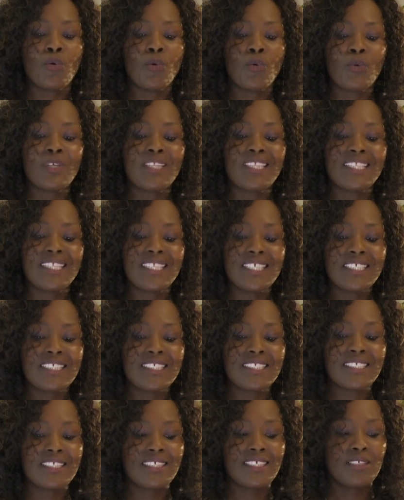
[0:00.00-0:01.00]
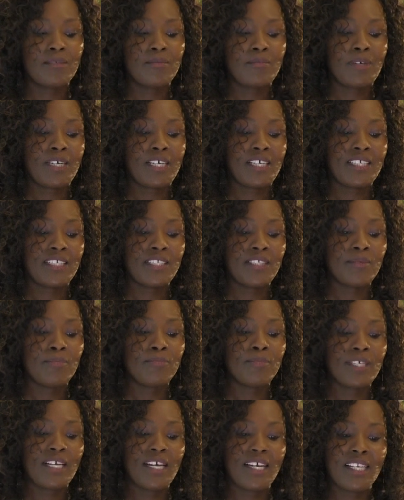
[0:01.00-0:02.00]
With this in
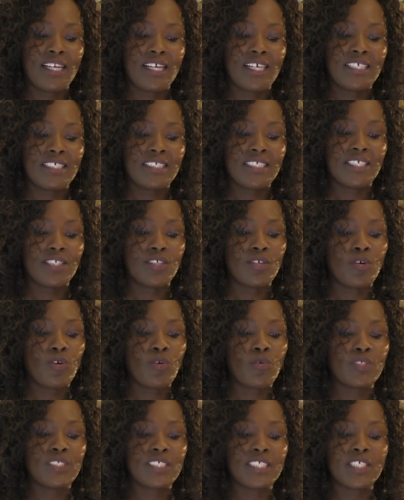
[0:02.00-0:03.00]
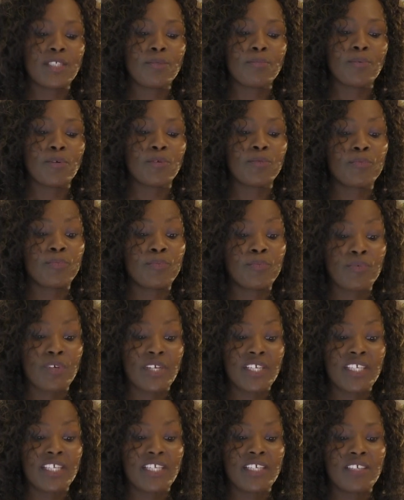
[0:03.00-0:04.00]
mind, be alert and always keep on
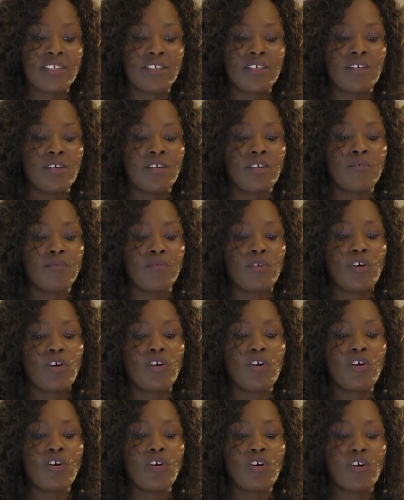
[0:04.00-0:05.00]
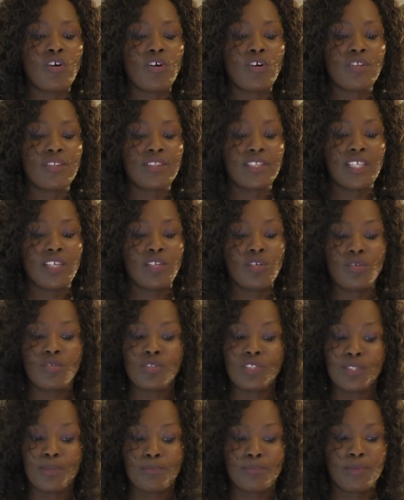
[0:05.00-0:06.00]
praying for all the
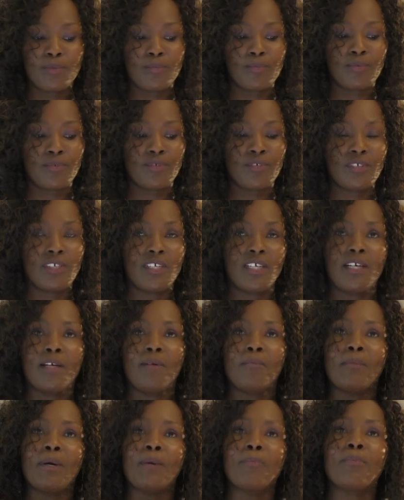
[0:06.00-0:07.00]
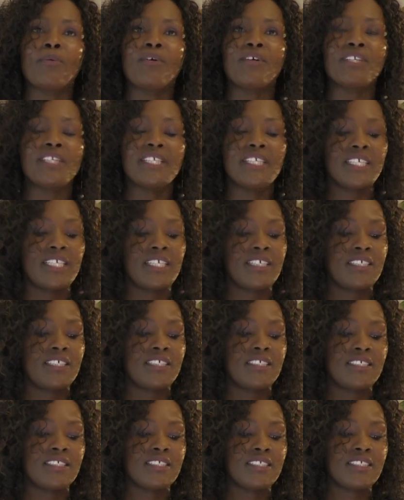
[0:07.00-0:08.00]
Lord's people. My point here
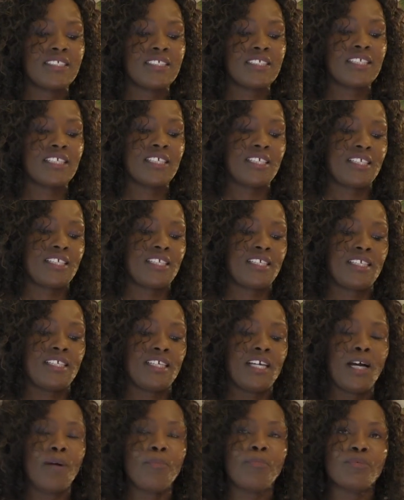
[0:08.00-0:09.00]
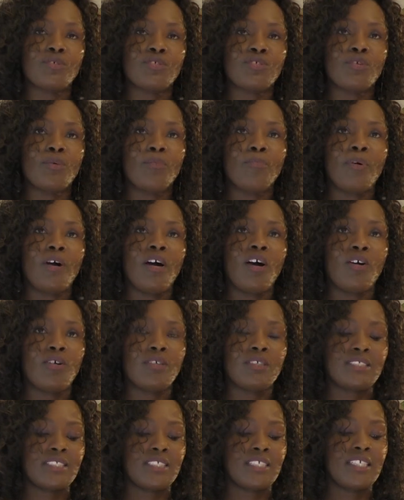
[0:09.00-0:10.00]
is Apostle
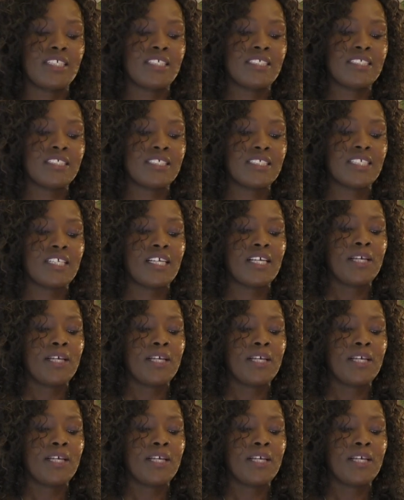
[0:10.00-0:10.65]
Paul says,